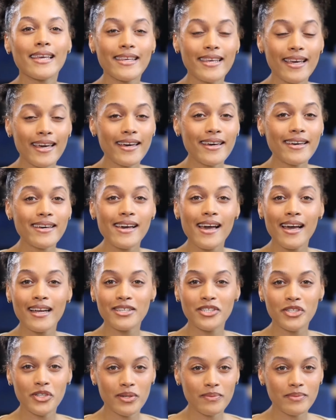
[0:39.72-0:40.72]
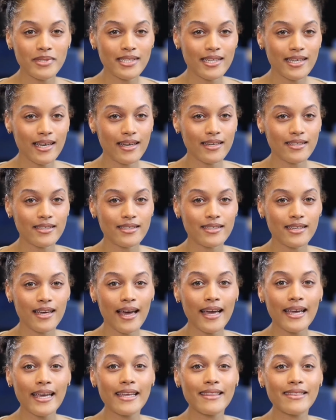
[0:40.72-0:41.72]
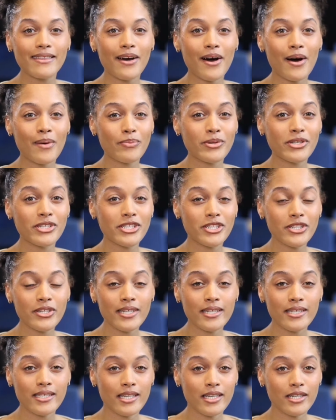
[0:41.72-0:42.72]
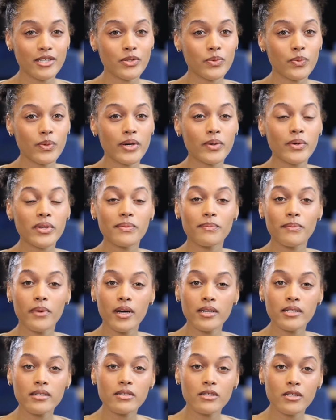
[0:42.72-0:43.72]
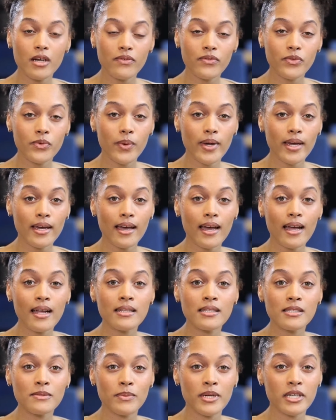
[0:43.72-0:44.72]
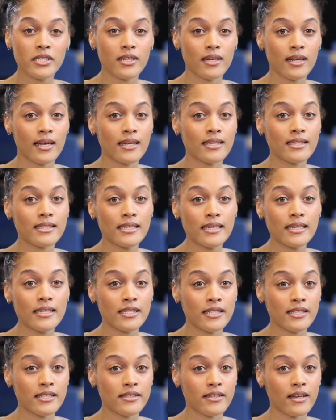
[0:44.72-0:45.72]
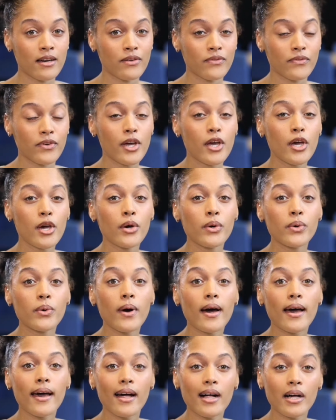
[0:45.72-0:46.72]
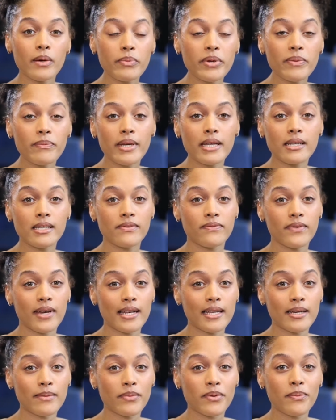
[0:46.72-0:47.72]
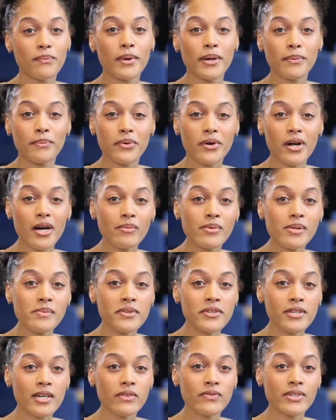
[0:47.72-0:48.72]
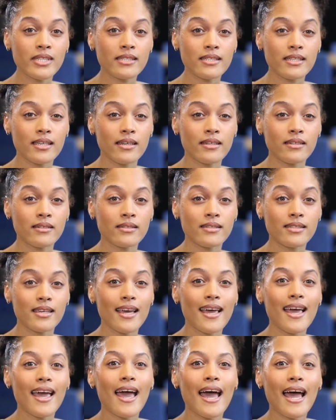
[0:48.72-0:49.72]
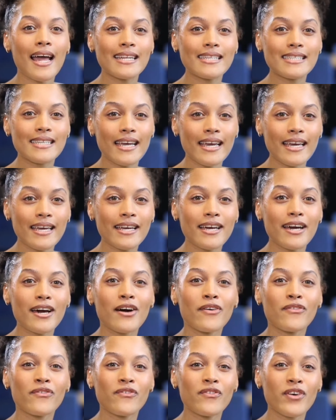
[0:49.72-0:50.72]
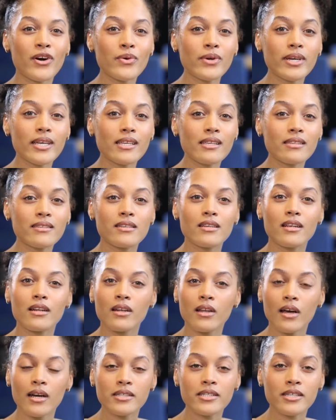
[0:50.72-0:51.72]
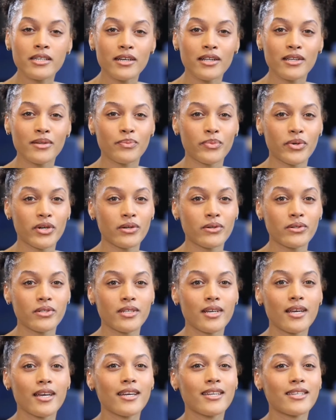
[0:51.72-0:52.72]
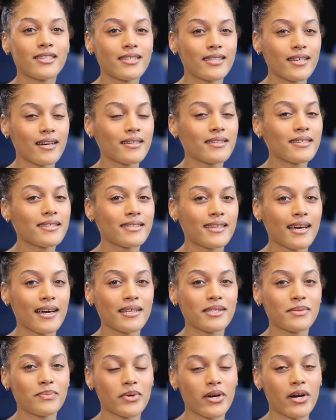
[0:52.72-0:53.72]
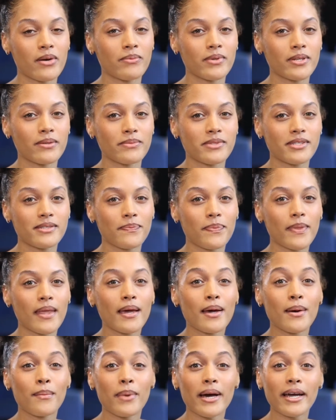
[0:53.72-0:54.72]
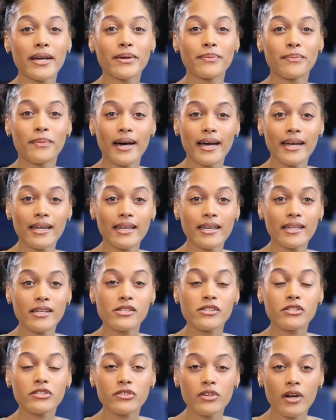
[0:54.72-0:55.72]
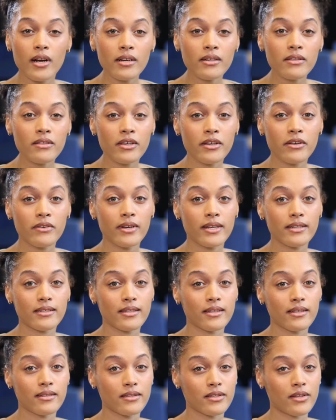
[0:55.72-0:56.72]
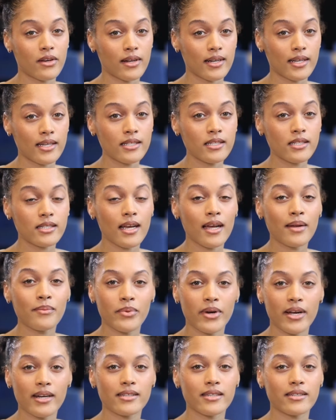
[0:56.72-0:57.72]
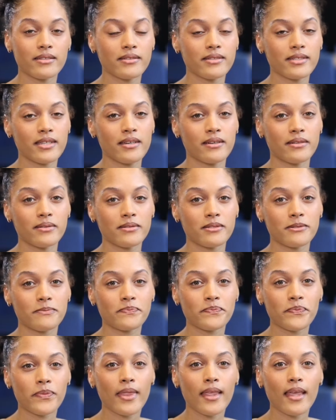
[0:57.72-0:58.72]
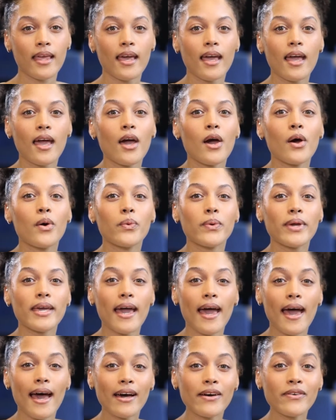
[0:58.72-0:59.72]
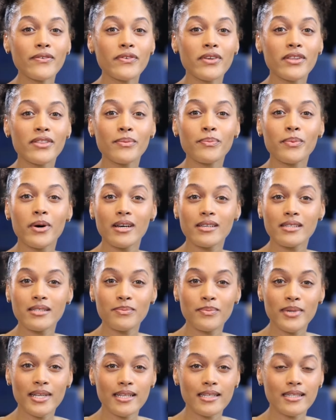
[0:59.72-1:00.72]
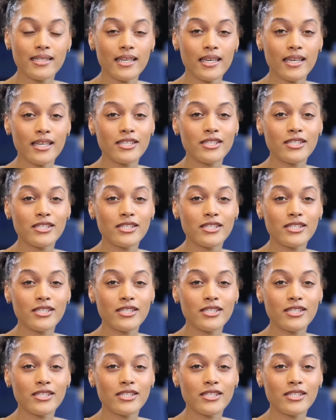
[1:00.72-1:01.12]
Here at UMCS, I get the opportunity to work with modern software and specialized teaching staff who are helping me develop my problem-solving skills and take a focused, logical approach to data science problems by combining strong theoretical knowledge and practical skills. We have the possibility